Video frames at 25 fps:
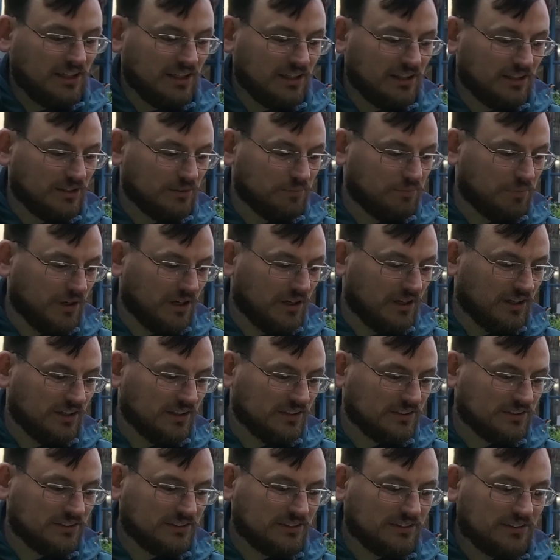in the
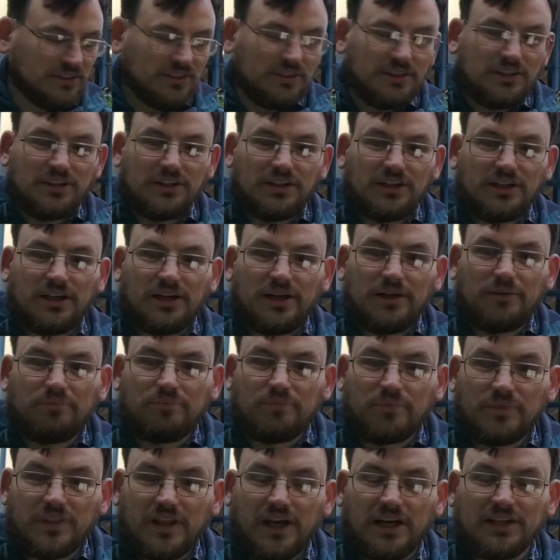past.
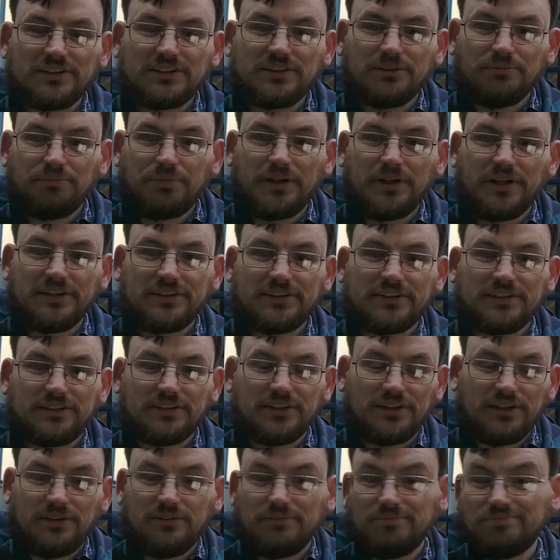That
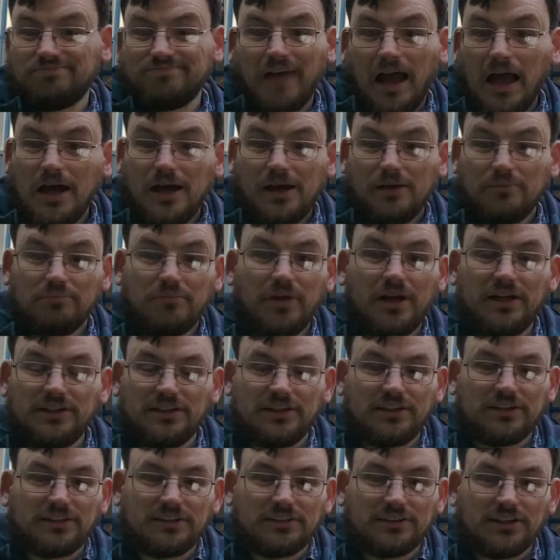simplicity,
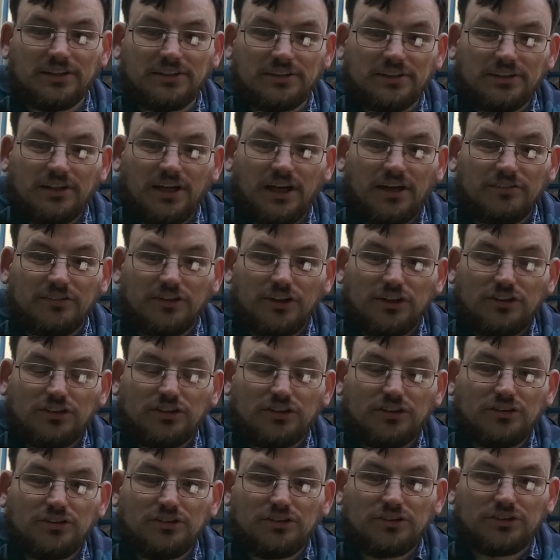mainly because they didn't have the
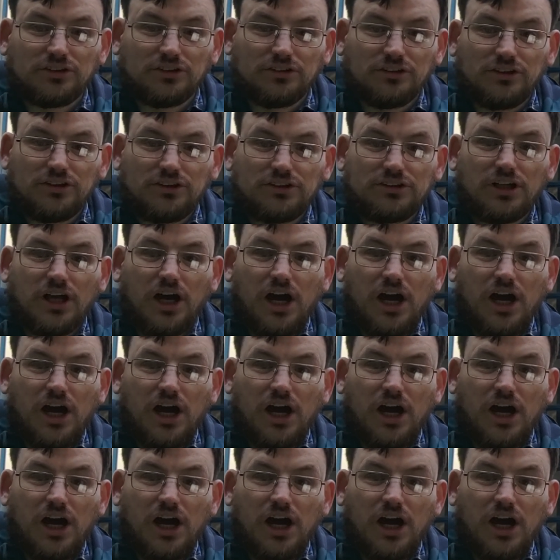tools or the